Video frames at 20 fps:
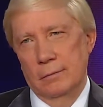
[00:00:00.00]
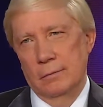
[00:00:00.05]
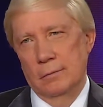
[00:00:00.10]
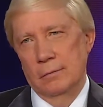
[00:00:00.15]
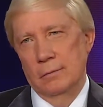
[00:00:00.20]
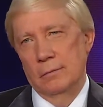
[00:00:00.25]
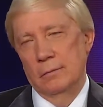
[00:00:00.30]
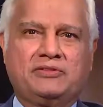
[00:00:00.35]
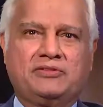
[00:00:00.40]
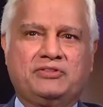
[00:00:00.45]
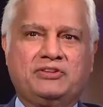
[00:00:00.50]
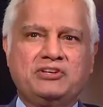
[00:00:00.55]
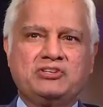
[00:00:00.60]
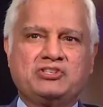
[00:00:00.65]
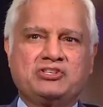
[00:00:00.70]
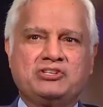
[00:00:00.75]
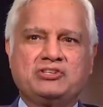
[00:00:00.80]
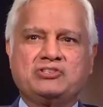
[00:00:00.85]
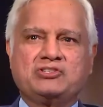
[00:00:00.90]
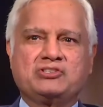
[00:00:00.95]
Well,
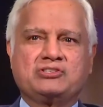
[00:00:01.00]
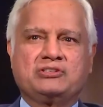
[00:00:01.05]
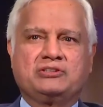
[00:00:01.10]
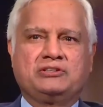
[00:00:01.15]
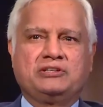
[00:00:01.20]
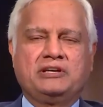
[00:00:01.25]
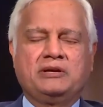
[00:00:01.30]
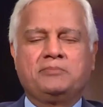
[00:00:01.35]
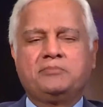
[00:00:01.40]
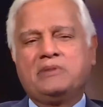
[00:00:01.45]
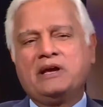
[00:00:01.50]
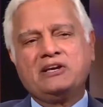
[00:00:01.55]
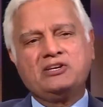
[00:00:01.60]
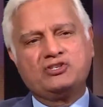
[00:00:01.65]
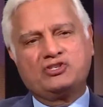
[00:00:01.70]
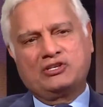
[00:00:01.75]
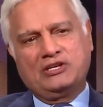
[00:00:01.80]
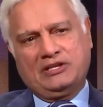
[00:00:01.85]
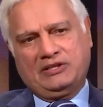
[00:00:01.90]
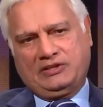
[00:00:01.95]
this is the
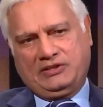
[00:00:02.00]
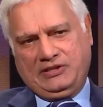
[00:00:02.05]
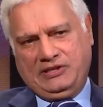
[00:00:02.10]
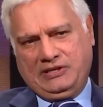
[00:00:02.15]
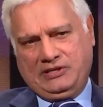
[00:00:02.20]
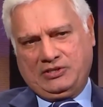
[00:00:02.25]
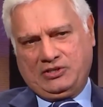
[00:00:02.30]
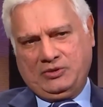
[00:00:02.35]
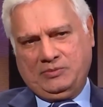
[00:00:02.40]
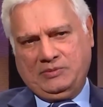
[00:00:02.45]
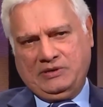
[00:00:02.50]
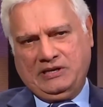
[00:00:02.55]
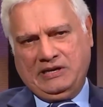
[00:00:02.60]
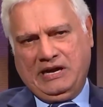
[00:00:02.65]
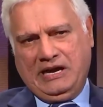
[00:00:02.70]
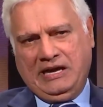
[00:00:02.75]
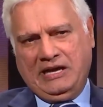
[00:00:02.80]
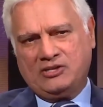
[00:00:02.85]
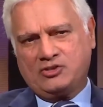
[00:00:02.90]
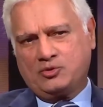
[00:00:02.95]
amazing thing to me.
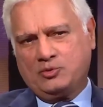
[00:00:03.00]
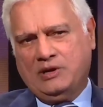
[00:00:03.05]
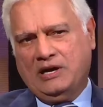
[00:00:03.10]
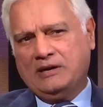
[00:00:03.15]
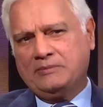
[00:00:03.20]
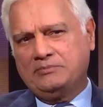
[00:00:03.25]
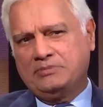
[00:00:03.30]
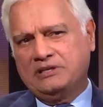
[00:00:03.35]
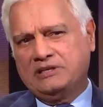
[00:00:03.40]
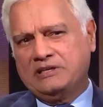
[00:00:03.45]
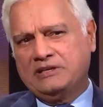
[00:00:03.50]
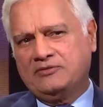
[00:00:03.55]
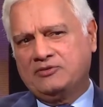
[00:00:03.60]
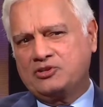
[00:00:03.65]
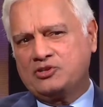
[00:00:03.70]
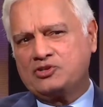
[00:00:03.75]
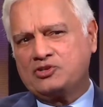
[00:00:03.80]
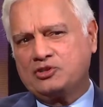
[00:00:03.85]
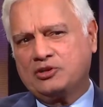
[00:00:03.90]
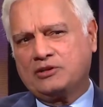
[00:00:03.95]
That's why I believe
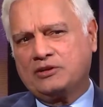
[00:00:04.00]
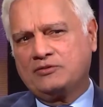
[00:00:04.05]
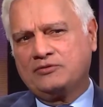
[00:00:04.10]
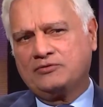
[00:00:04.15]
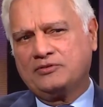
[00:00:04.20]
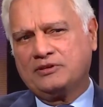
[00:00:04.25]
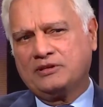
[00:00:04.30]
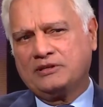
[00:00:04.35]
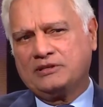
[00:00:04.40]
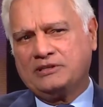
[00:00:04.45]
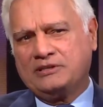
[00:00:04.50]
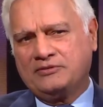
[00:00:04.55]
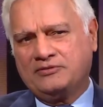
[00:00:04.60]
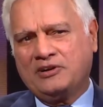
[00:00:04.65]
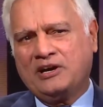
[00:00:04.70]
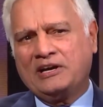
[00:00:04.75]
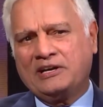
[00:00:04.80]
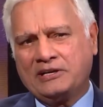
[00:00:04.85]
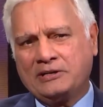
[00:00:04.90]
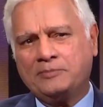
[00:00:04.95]
in sort of
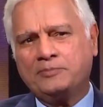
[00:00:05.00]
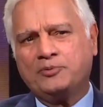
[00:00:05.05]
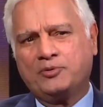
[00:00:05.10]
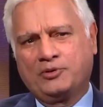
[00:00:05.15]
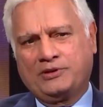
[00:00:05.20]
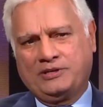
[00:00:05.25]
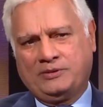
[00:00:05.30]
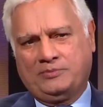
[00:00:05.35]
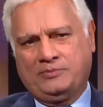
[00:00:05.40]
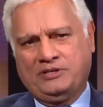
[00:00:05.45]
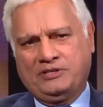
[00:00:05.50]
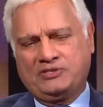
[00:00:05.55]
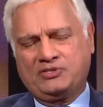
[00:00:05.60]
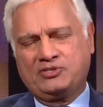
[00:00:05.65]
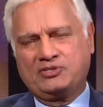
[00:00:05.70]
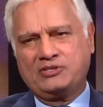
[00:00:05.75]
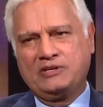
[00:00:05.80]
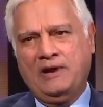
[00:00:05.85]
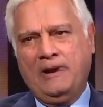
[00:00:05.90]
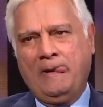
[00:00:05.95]
divine
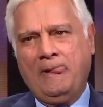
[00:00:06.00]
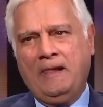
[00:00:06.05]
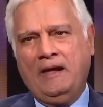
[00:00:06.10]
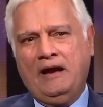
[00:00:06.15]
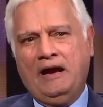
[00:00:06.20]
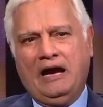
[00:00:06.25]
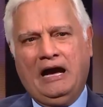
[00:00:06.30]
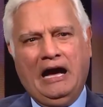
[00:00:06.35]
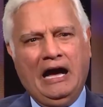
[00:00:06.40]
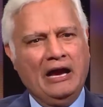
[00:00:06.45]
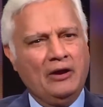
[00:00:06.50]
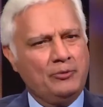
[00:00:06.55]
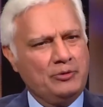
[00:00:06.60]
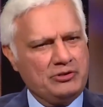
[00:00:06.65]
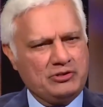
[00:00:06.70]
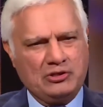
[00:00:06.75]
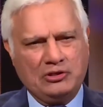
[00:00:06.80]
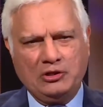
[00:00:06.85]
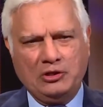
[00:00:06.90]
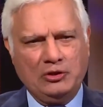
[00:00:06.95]
appointments. I
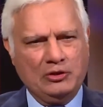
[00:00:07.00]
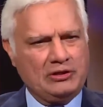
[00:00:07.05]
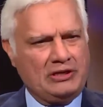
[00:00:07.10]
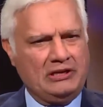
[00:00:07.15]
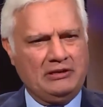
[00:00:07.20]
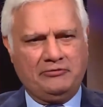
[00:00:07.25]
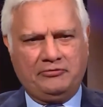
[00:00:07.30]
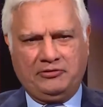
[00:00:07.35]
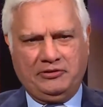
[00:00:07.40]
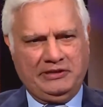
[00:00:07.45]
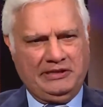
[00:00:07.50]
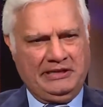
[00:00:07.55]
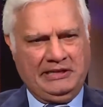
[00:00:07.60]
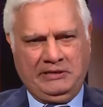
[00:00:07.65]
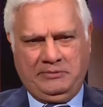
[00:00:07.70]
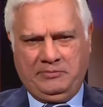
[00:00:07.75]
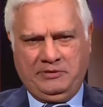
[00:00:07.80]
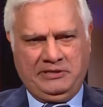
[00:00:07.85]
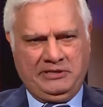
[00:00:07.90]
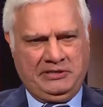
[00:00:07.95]
wasn't looking for
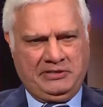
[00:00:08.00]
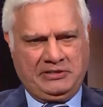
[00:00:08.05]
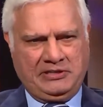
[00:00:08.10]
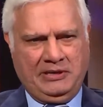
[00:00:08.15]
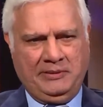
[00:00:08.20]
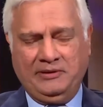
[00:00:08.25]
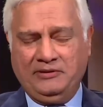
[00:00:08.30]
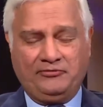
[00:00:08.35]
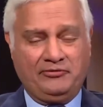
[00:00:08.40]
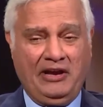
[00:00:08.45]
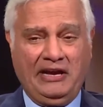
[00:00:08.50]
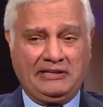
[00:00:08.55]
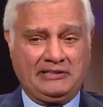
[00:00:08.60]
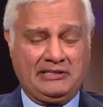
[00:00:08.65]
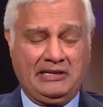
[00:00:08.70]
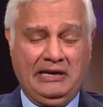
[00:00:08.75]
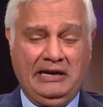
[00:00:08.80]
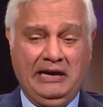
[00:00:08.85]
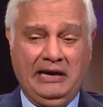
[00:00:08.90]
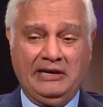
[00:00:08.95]
anybody to come. In
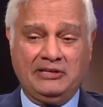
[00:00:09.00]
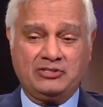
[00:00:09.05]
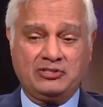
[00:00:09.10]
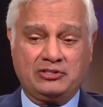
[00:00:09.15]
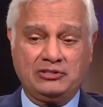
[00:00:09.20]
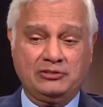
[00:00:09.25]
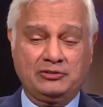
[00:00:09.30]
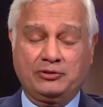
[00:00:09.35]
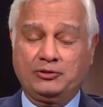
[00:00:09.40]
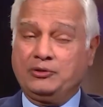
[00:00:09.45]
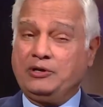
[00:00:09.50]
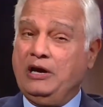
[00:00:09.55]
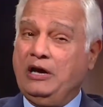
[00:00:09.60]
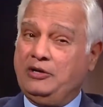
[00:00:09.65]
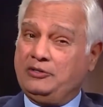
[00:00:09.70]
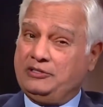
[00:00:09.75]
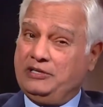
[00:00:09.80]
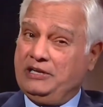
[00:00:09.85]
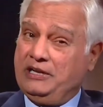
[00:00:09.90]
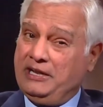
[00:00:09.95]
fact, I still don't know
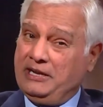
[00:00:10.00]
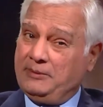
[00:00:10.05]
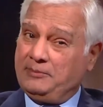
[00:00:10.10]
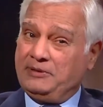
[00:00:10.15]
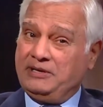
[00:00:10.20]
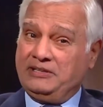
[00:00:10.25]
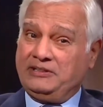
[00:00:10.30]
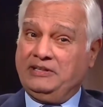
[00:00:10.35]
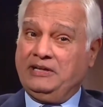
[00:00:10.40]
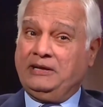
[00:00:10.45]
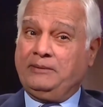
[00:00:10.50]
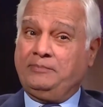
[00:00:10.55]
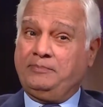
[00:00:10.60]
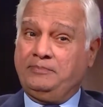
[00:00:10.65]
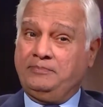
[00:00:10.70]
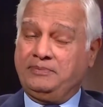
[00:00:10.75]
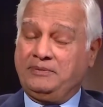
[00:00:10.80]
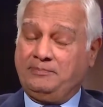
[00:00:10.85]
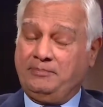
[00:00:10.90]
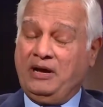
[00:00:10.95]
how they let him get that
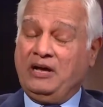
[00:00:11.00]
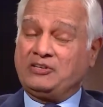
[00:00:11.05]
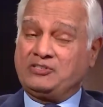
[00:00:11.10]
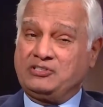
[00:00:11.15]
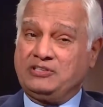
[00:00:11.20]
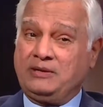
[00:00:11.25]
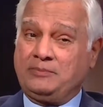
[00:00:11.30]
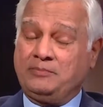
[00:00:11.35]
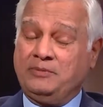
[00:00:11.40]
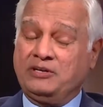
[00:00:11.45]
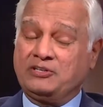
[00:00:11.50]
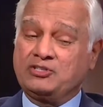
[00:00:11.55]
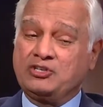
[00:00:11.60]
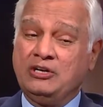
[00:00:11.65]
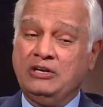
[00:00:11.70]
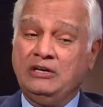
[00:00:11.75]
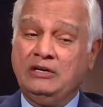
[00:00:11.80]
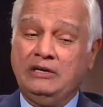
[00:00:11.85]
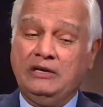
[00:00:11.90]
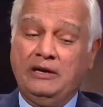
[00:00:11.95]
past that much,
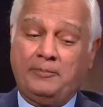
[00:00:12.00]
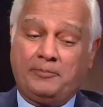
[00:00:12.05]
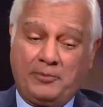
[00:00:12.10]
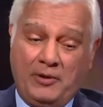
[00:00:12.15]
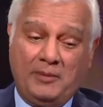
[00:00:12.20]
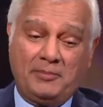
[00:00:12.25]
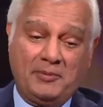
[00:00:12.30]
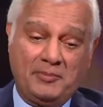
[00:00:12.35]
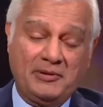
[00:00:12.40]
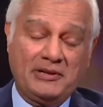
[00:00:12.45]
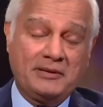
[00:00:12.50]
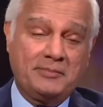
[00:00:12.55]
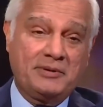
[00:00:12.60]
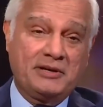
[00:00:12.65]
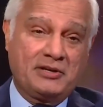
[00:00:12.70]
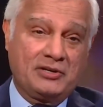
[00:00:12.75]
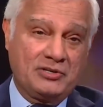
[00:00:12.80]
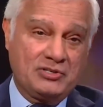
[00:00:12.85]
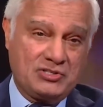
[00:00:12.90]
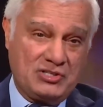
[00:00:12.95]
probably
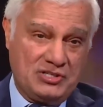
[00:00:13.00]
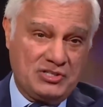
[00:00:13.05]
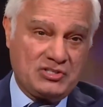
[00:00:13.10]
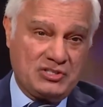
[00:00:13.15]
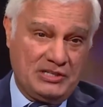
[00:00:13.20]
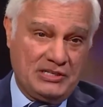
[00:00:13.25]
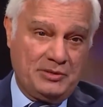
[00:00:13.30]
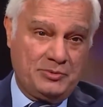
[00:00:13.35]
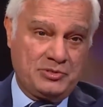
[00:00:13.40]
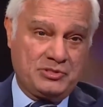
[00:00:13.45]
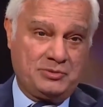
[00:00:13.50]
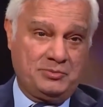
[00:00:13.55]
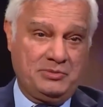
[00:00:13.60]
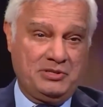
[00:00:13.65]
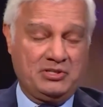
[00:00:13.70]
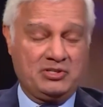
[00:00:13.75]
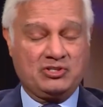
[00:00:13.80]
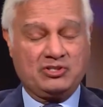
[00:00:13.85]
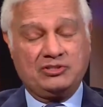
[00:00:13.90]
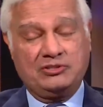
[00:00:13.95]
because he said he was a
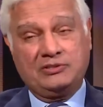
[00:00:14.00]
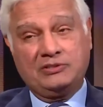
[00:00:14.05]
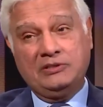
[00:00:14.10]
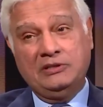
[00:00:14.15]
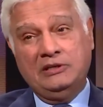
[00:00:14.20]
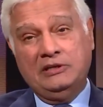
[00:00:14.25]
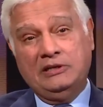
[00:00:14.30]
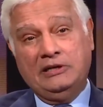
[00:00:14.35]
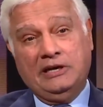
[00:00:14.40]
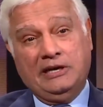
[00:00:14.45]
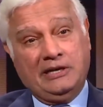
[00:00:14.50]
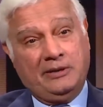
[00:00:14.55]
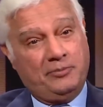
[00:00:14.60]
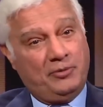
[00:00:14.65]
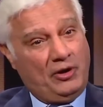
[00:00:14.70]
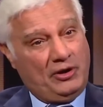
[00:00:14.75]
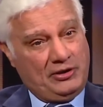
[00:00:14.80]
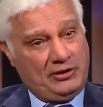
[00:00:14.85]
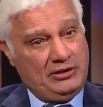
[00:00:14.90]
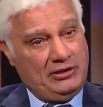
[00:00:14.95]
minister. And he
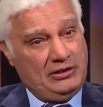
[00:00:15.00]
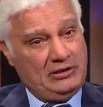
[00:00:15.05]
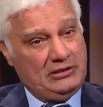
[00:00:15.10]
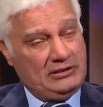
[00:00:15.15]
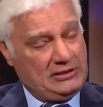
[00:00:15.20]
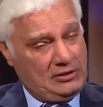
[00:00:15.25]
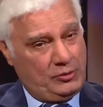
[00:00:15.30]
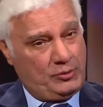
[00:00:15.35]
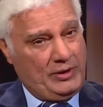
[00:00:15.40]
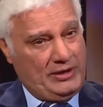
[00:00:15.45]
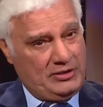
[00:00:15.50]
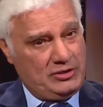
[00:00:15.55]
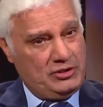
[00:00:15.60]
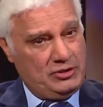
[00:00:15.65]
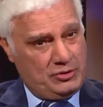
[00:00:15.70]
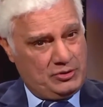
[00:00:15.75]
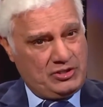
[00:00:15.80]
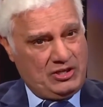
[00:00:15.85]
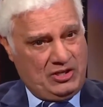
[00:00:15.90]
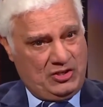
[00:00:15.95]
brought a little red
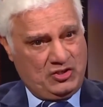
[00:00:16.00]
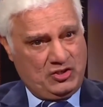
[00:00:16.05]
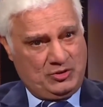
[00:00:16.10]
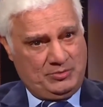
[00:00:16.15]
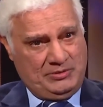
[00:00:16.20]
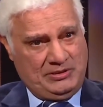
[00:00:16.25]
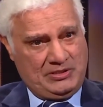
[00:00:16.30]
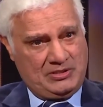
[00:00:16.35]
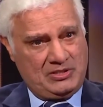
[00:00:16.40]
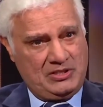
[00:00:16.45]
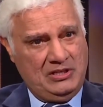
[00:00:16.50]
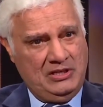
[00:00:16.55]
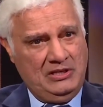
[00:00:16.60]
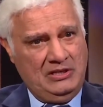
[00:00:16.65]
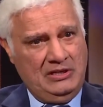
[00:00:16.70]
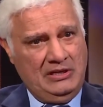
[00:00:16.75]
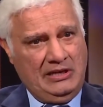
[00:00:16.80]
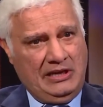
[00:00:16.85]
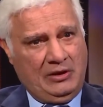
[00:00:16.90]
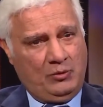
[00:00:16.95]
New Testament
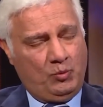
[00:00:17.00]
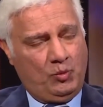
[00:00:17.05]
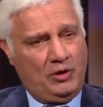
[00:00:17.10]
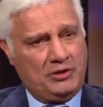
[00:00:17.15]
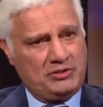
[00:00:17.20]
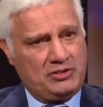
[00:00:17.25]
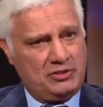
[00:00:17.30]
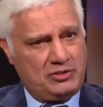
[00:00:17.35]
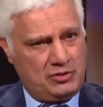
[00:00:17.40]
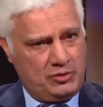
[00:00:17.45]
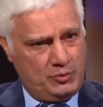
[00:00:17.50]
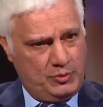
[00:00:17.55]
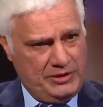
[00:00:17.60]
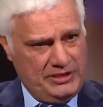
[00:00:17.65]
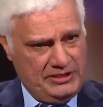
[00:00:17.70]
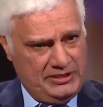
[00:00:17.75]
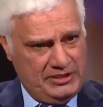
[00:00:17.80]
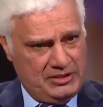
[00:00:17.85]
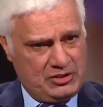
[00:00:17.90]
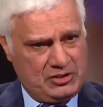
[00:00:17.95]
and wanted to
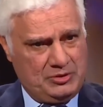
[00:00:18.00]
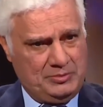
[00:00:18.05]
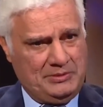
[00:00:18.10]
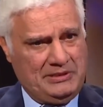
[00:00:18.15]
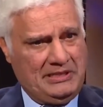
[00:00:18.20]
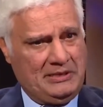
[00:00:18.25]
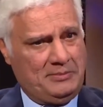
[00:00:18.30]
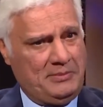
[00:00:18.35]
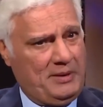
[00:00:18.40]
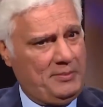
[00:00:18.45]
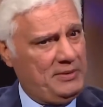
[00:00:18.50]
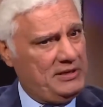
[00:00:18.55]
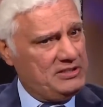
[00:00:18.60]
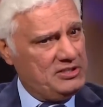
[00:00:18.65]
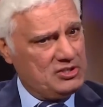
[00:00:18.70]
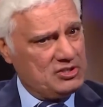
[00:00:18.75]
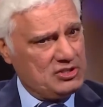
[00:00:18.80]
read it to me. And my mother